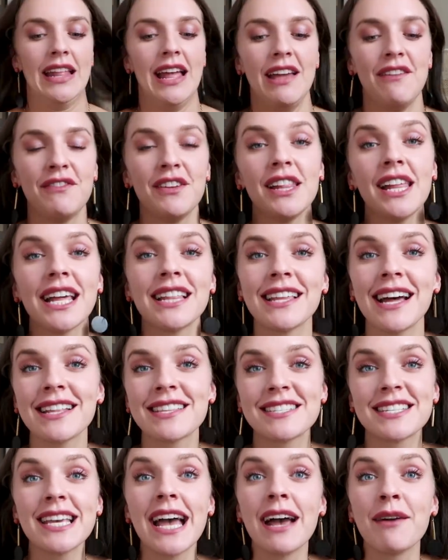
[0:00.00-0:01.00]
I feel like
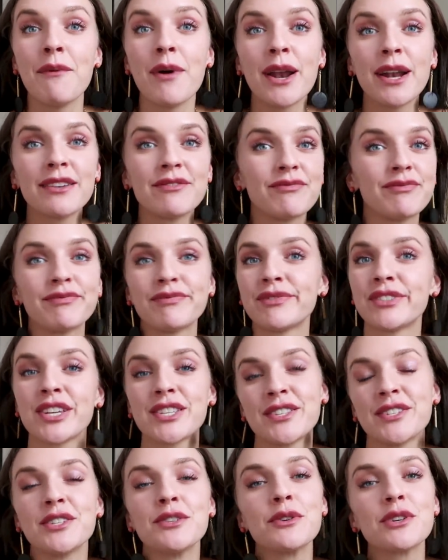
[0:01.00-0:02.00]
that's it. I wanted
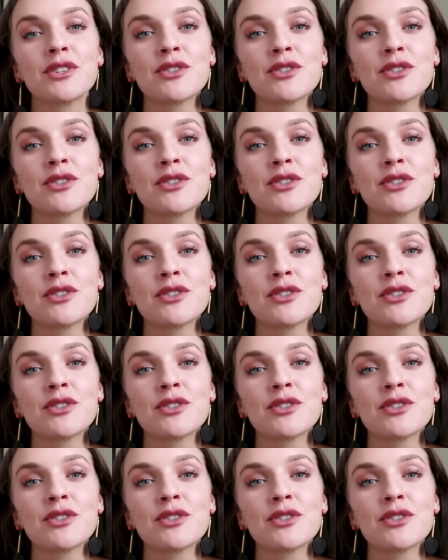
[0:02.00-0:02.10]
just to do